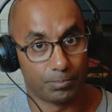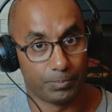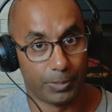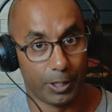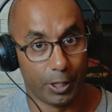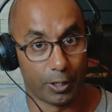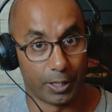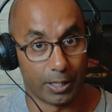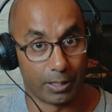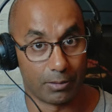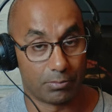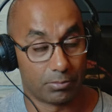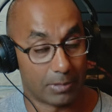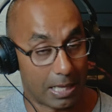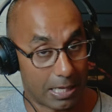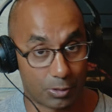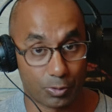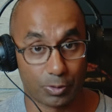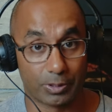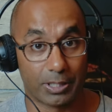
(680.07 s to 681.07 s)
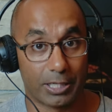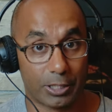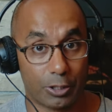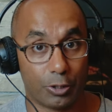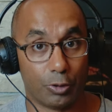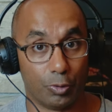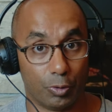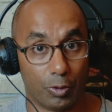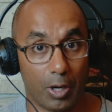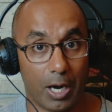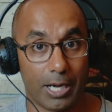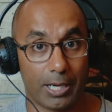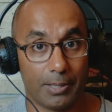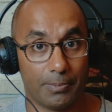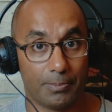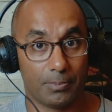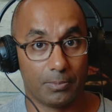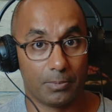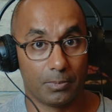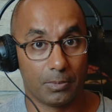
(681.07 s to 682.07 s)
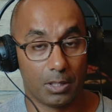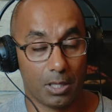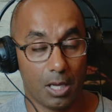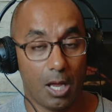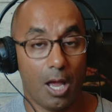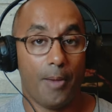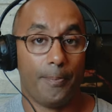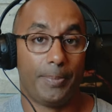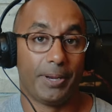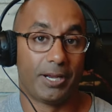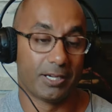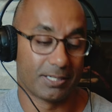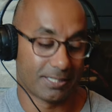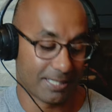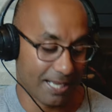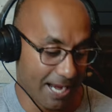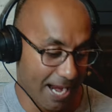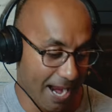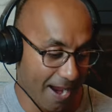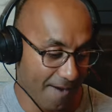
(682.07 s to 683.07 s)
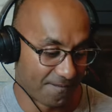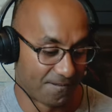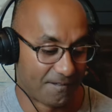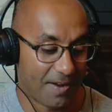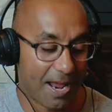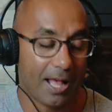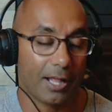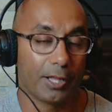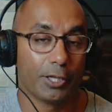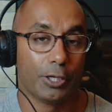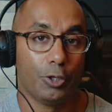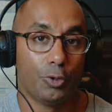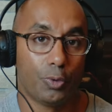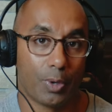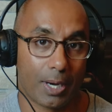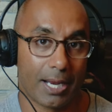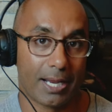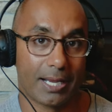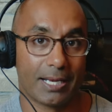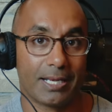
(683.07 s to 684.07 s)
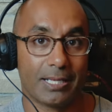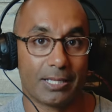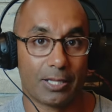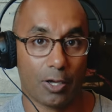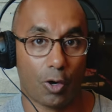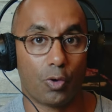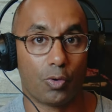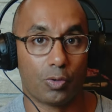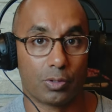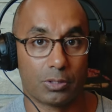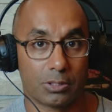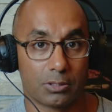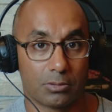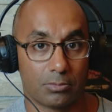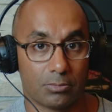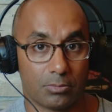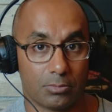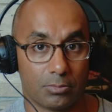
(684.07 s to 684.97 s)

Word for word: Period. That's what they do, right? Because they have value in those